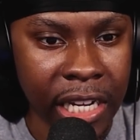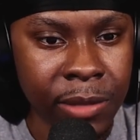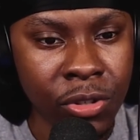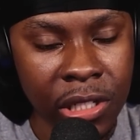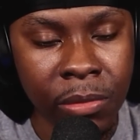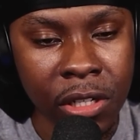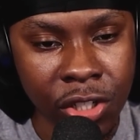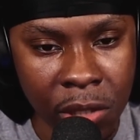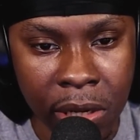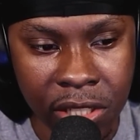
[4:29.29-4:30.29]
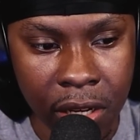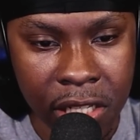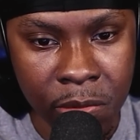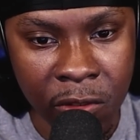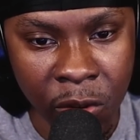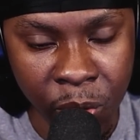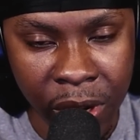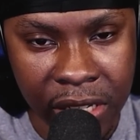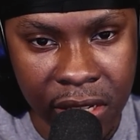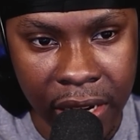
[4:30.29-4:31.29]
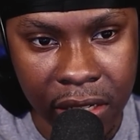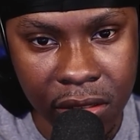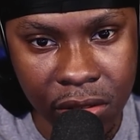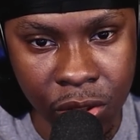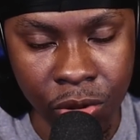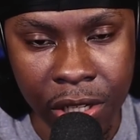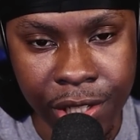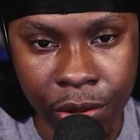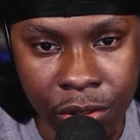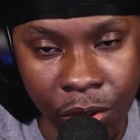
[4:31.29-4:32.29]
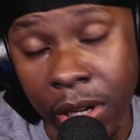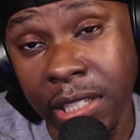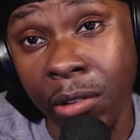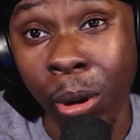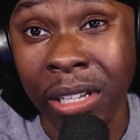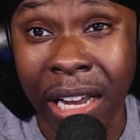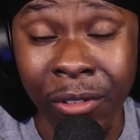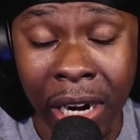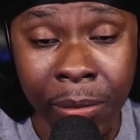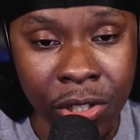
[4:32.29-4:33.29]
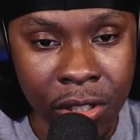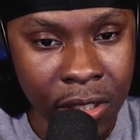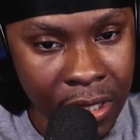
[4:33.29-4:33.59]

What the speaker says: it's because I'm gonna show my son this movie when he's like 2 years old. So at least I will always have it on Amazon.